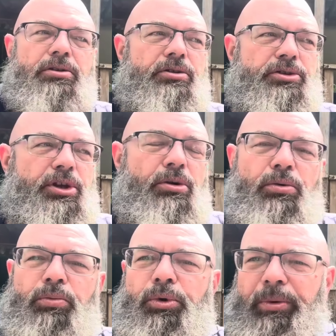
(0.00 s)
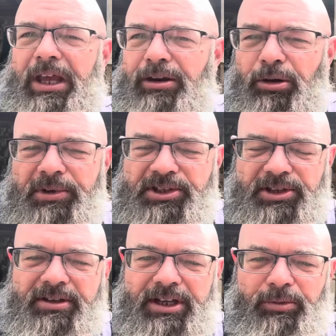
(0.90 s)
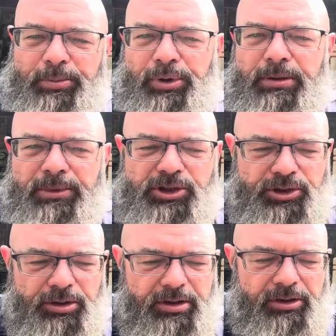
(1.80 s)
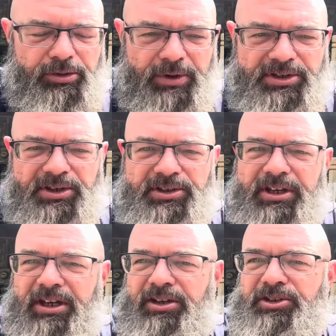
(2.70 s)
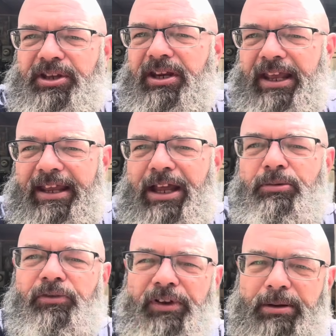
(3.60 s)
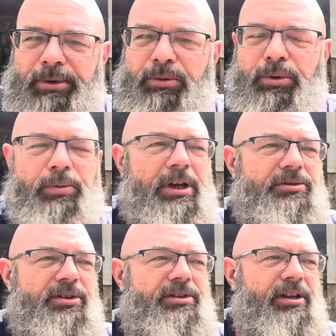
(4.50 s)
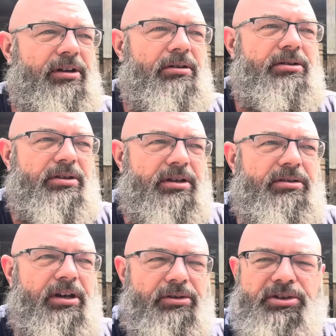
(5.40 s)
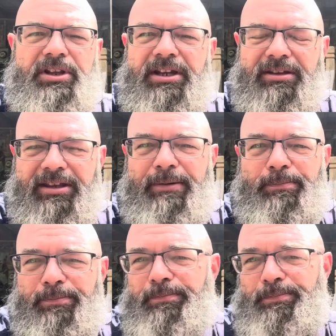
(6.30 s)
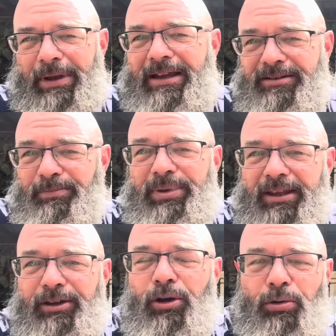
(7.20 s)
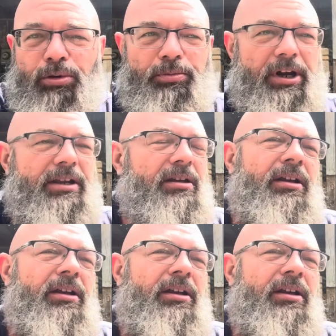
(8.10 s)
So when we got home on Sunday, we pretty much took the rest of Sunday to just kind of hang out with family. We went out to dinner and just kind of get back to being home, right?